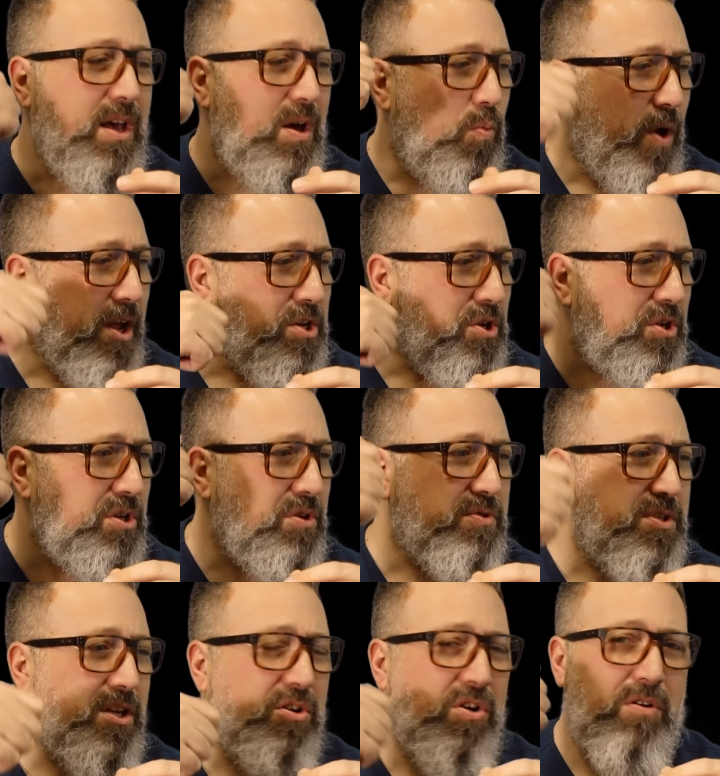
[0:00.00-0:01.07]
When you're
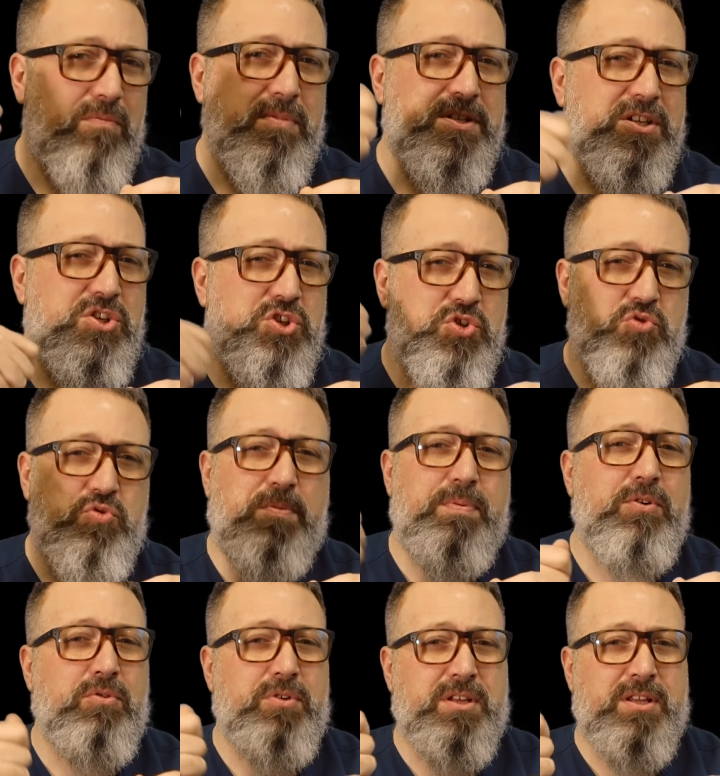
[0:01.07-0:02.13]
using cotton buds, it's
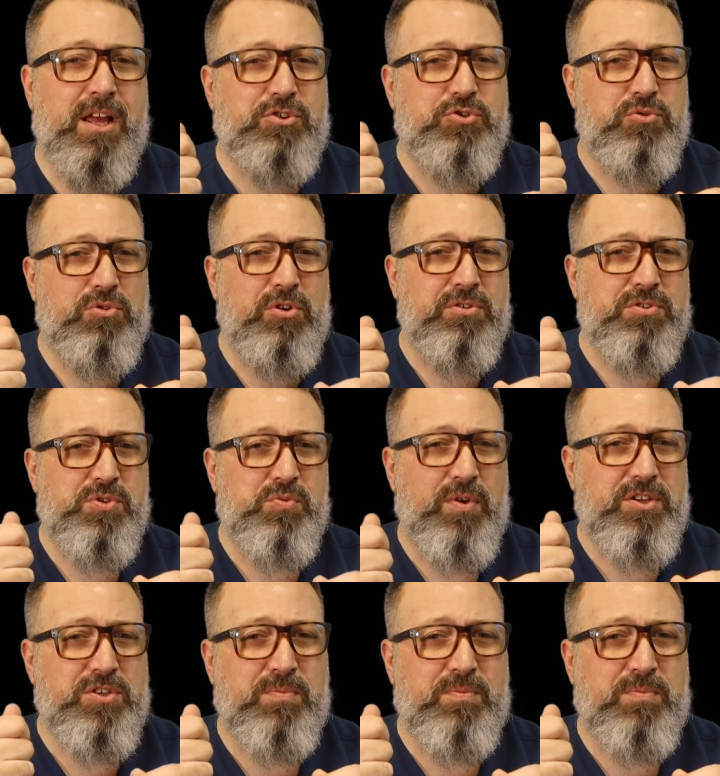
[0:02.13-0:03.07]
stripping all your natural oils away.